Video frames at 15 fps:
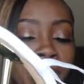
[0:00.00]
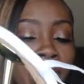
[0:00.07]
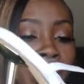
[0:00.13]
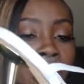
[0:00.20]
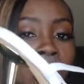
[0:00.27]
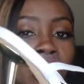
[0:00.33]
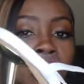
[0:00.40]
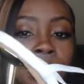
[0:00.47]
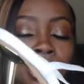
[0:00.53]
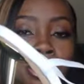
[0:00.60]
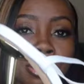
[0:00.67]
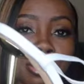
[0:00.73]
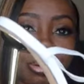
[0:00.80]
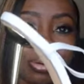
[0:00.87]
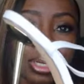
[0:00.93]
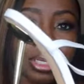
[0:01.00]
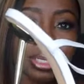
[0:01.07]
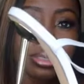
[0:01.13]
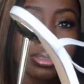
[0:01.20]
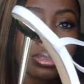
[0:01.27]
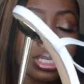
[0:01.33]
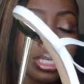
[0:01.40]
padlock and the gold
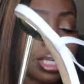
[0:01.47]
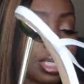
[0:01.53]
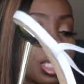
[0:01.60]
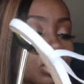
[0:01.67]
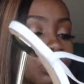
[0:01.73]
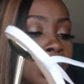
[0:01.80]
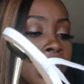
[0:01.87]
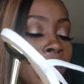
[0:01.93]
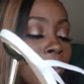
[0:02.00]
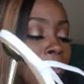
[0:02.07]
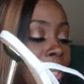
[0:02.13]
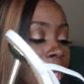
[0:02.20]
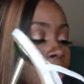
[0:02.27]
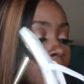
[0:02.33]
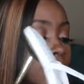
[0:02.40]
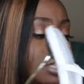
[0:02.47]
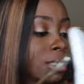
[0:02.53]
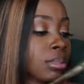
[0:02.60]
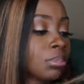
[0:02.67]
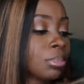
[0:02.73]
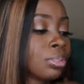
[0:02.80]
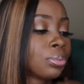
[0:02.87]
heel is what got me. I needed
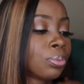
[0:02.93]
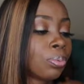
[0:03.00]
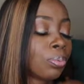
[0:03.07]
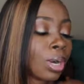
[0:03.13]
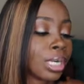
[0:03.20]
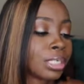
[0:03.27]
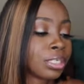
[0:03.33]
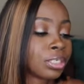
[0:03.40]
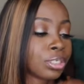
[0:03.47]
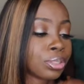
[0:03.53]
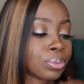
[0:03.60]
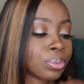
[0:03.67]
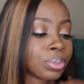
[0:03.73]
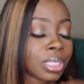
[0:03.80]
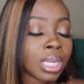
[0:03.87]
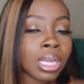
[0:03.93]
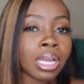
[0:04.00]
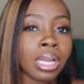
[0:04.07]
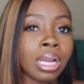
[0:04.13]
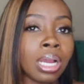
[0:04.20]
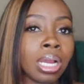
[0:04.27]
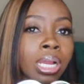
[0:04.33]
some new white shoes.
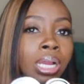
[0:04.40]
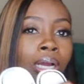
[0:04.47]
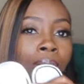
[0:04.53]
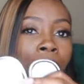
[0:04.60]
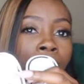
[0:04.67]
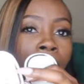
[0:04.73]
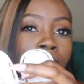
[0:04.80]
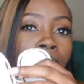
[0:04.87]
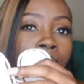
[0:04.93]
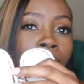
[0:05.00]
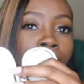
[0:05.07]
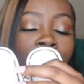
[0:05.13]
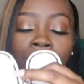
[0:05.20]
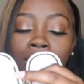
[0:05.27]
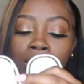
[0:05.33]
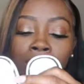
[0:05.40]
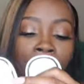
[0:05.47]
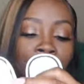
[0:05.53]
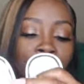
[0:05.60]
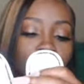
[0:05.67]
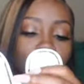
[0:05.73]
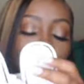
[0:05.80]
Not
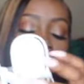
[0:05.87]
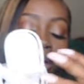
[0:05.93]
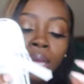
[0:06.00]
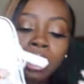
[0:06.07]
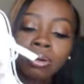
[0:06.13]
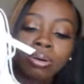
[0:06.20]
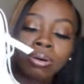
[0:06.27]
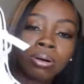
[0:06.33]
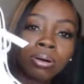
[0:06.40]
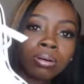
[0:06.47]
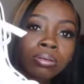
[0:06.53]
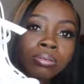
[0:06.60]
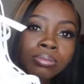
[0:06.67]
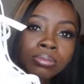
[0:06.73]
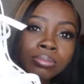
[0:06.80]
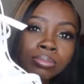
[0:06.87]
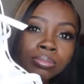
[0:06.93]
comfortable at all.